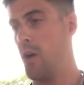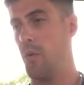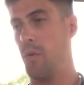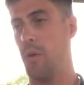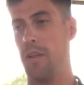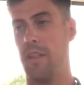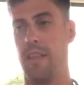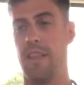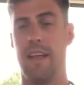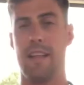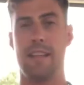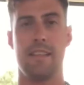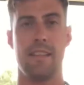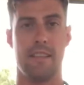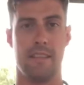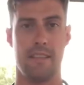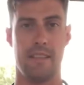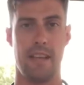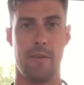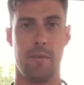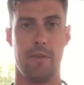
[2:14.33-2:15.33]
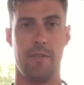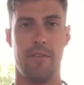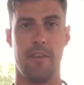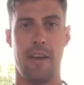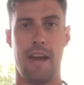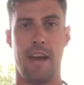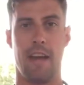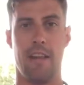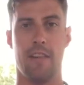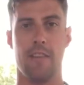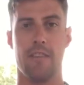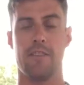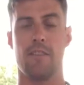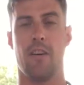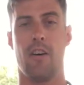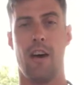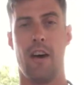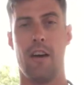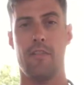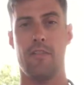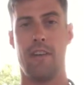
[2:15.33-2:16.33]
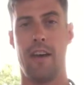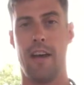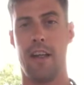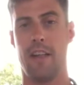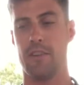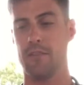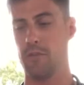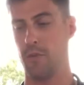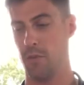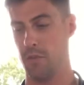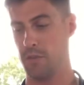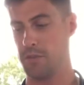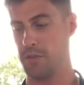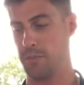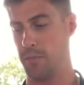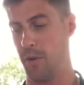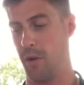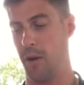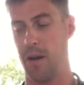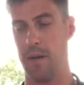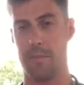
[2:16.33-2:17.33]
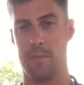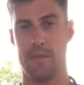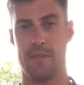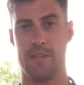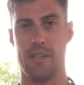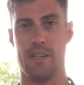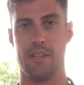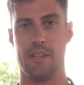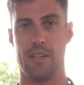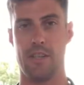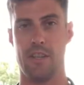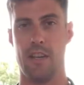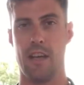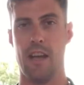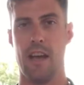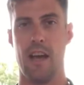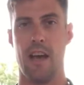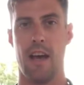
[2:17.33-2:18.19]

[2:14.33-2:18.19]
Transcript: whether that's in a semi-Fowler's, high Fowler's or supine position,